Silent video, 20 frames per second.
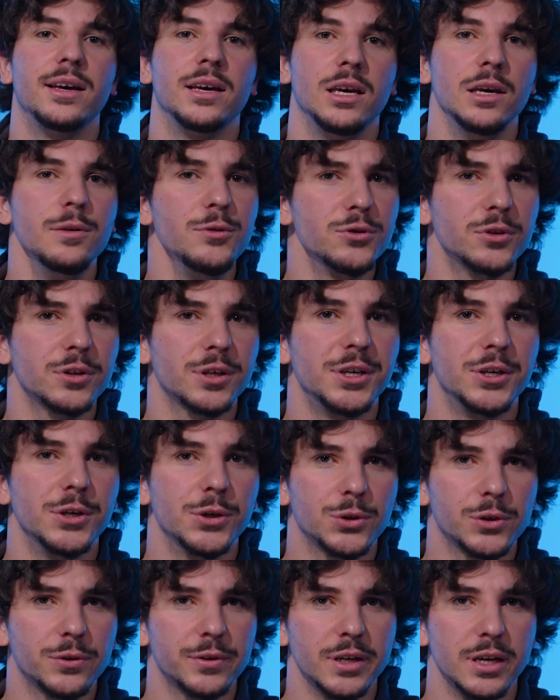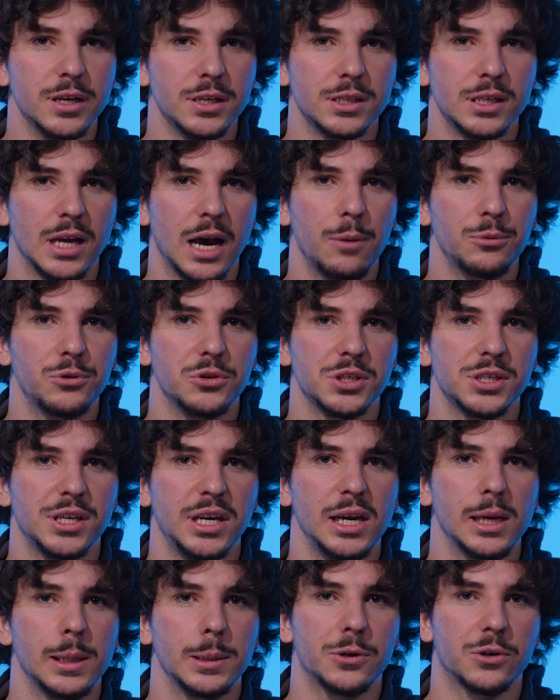If you're curious how to
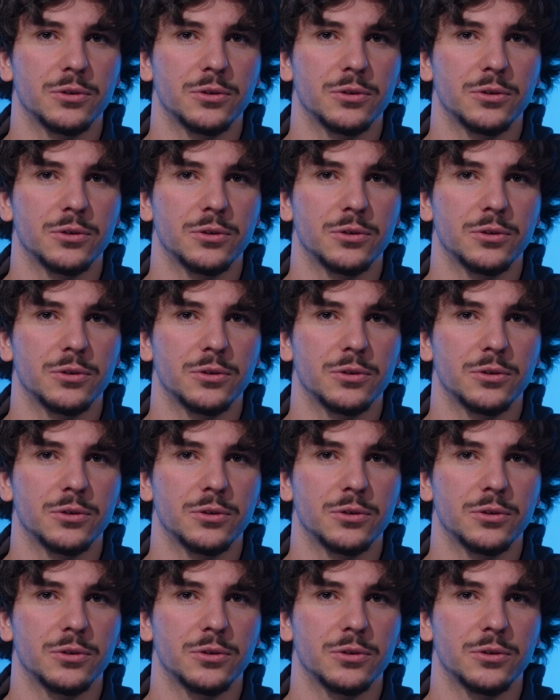scale